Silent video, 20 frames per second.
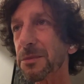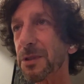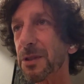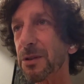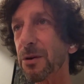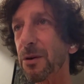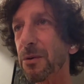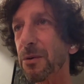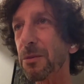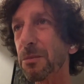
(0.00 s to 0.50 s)

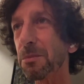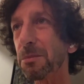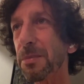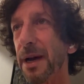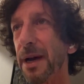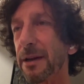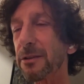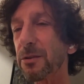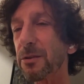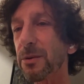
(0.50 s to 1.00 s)

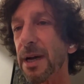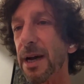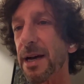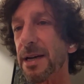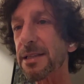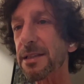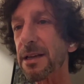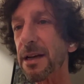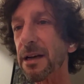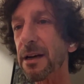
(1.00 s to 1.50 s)
back to
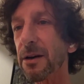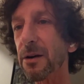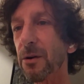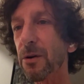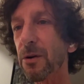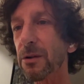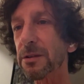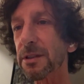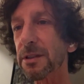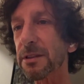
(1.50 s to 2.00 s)
Gaza,
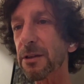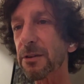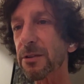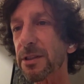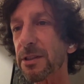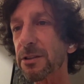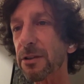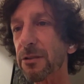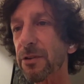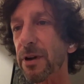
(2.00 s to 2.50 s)
all the
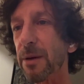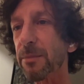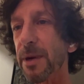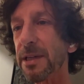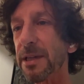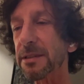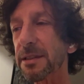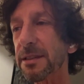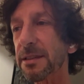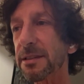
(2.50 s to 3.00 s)
terrorists of
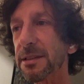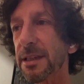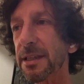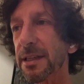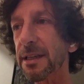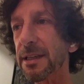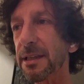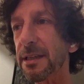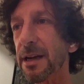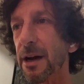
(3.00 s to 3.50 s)
Hamas that's
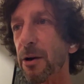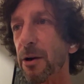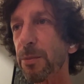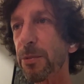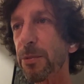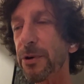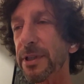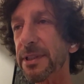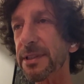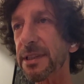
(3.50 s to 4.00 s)
sitting in our
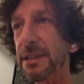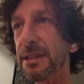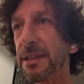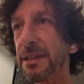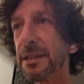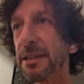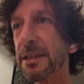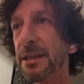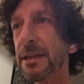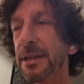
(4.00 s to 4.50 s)
prison.
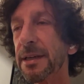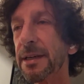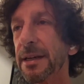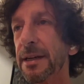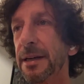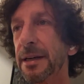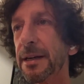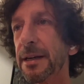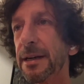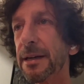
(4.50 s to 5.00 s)

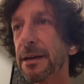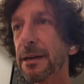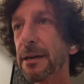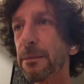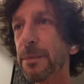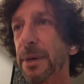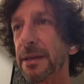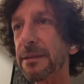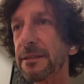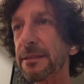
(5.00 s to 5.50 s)

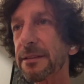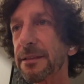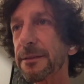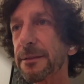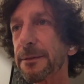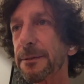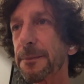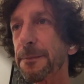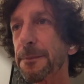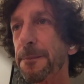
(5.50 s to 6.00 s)

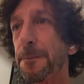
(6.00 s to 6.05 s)
But,